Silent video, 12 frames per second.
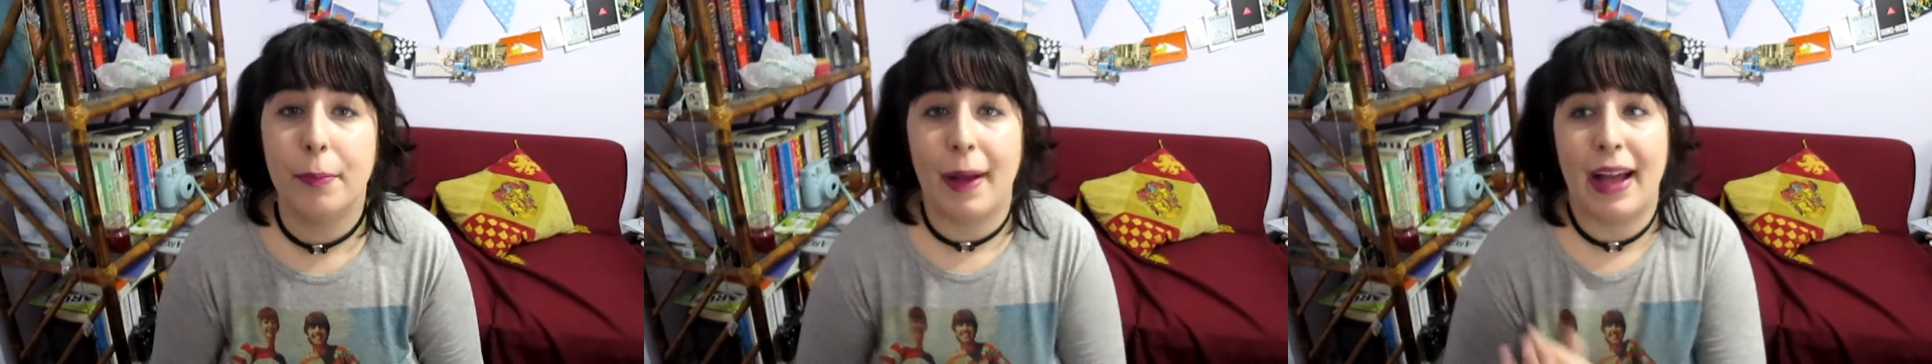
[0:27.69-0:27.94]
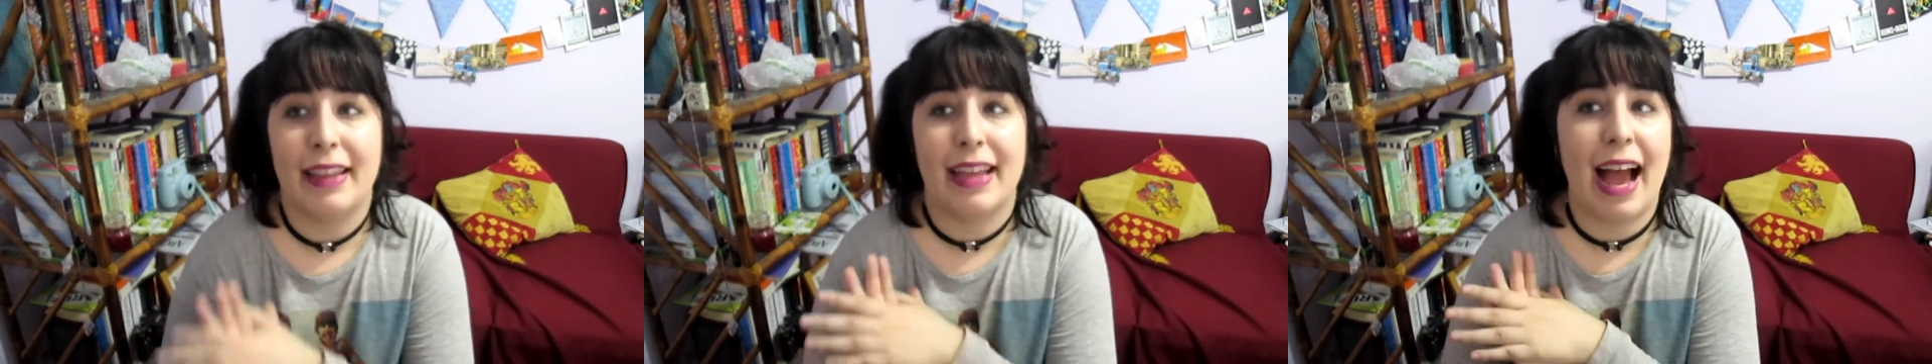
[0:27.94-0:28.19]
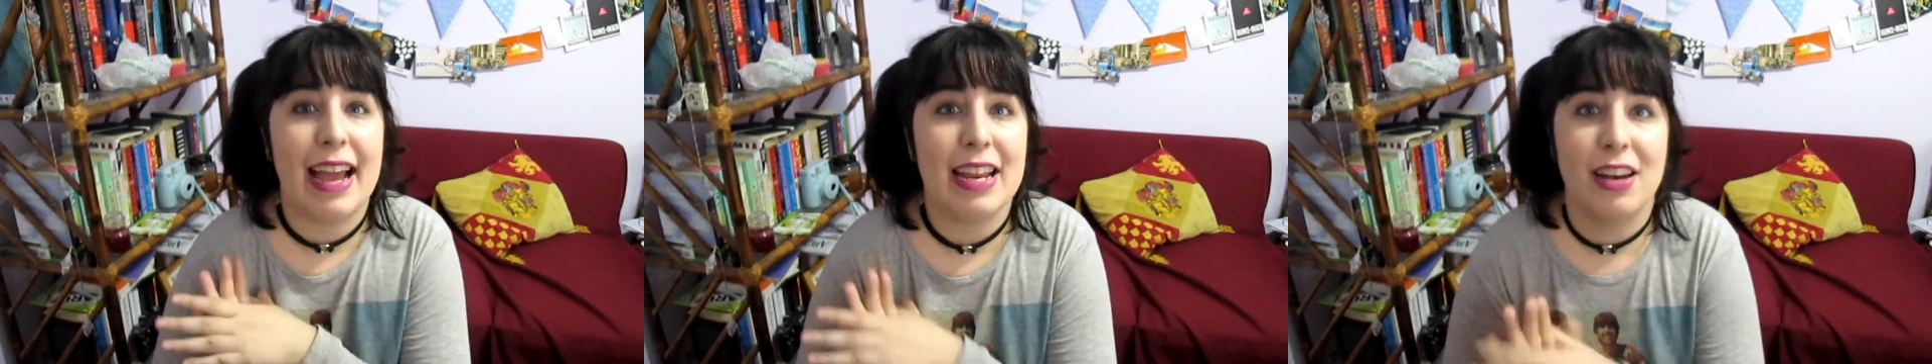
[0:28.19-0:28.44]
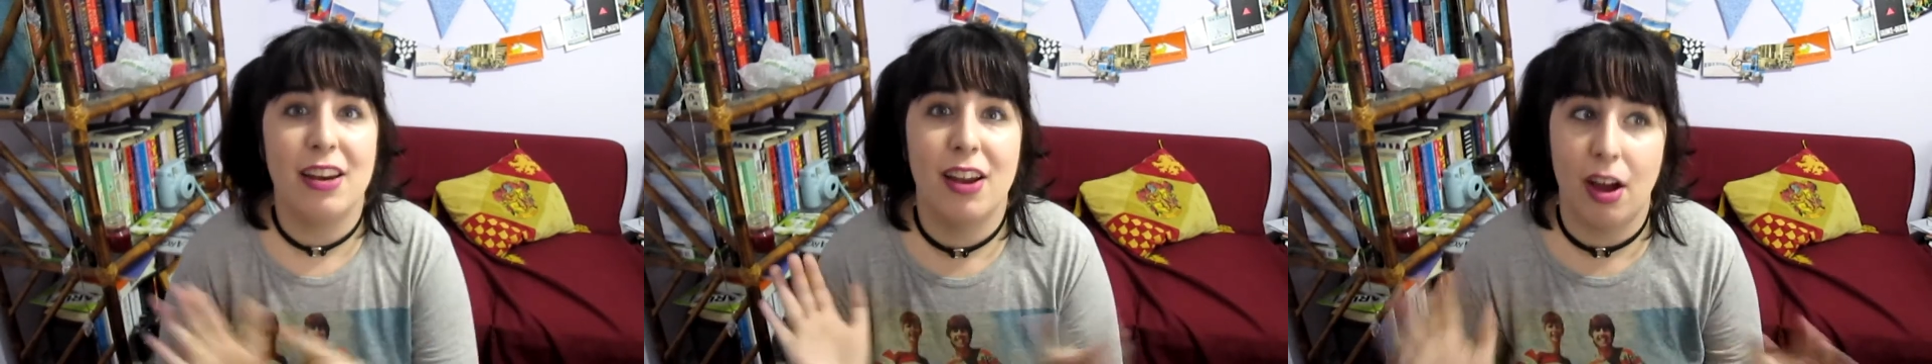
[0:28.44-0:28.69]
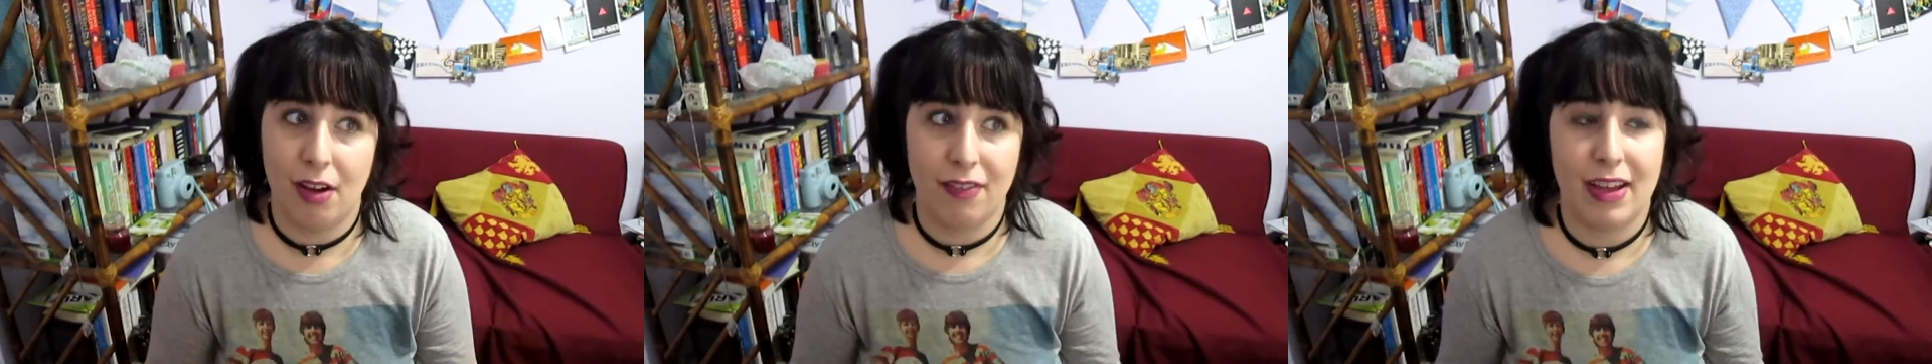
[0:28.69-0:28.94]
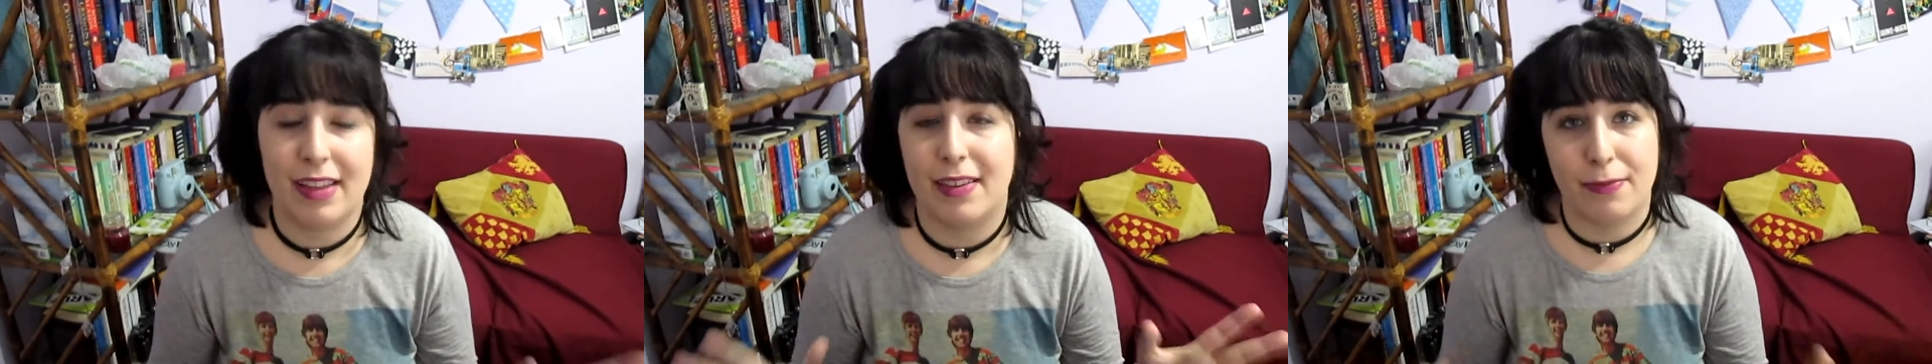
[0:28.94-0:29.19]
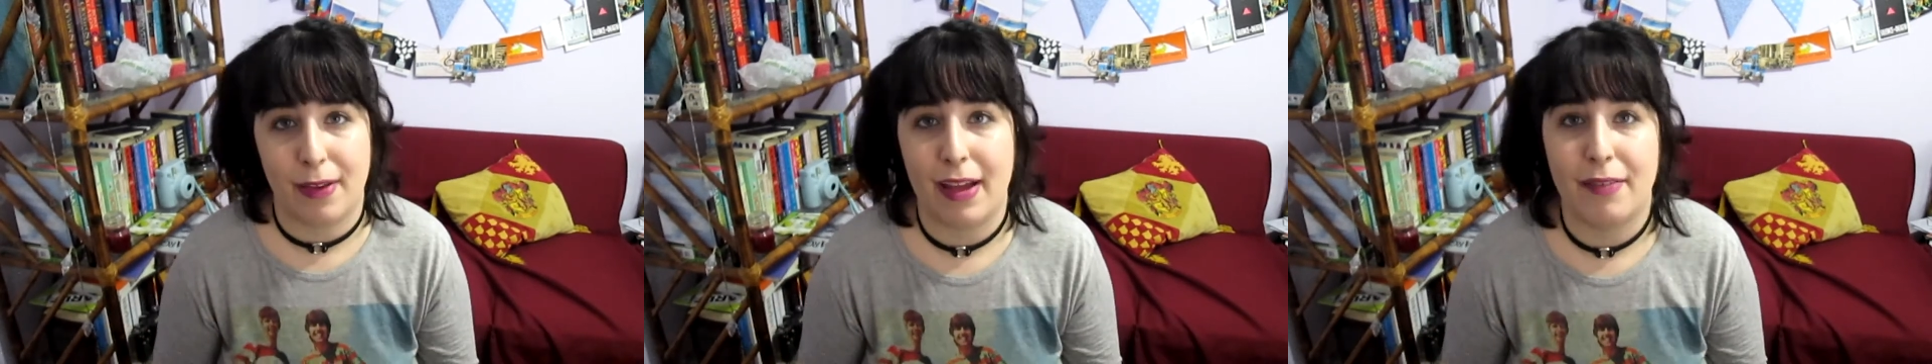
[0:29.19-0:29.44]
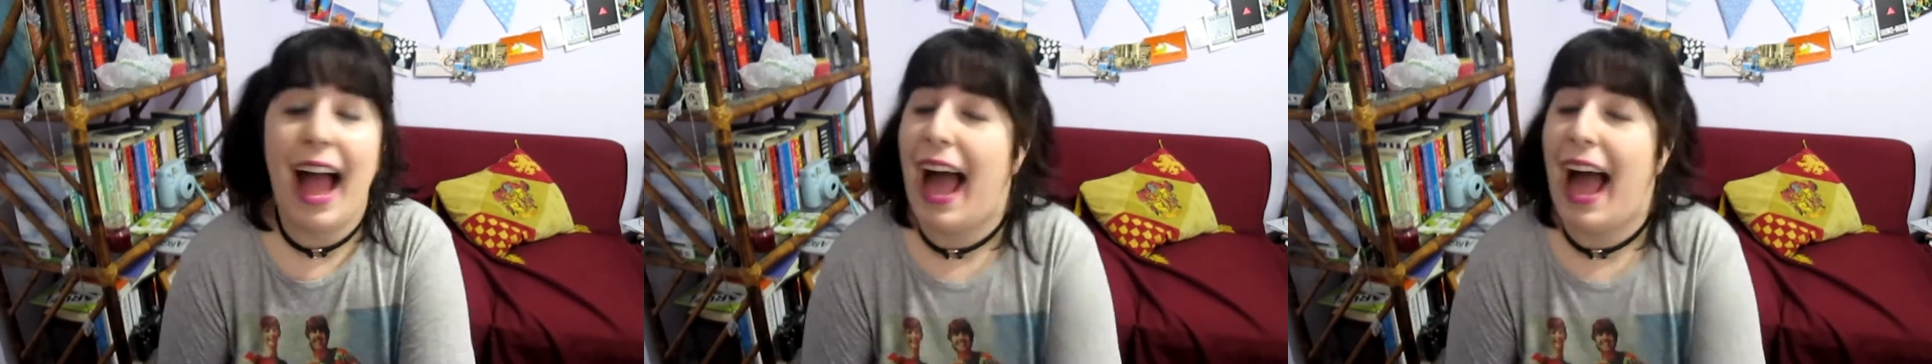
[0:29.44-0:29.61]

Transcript: but I love S F F